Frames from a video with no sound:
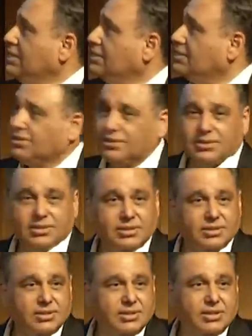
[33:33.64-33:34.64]
this.
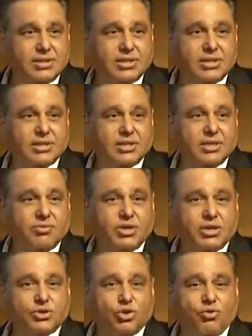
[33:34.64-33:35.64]

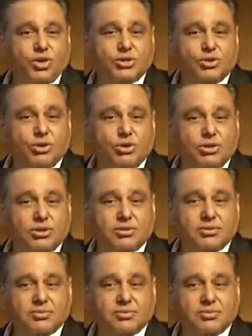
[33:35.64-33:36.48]
We are so far so good.